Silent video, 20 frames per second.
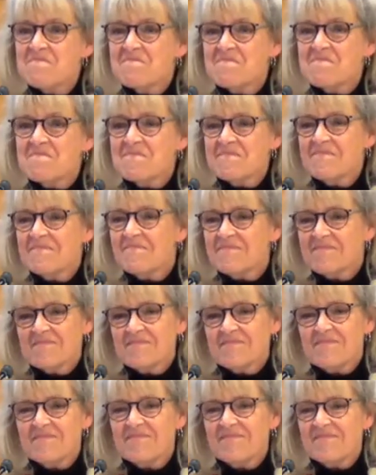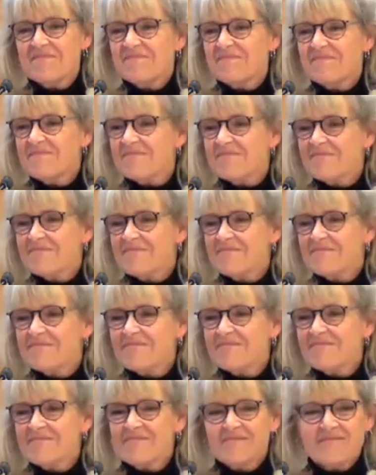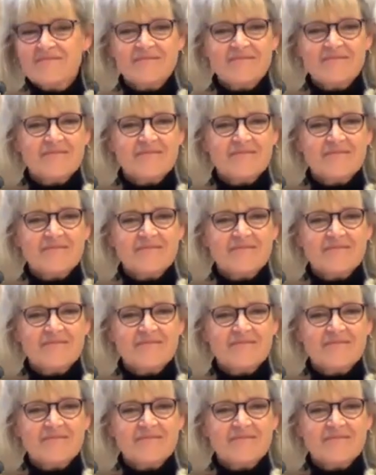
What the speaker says: Nothing is said.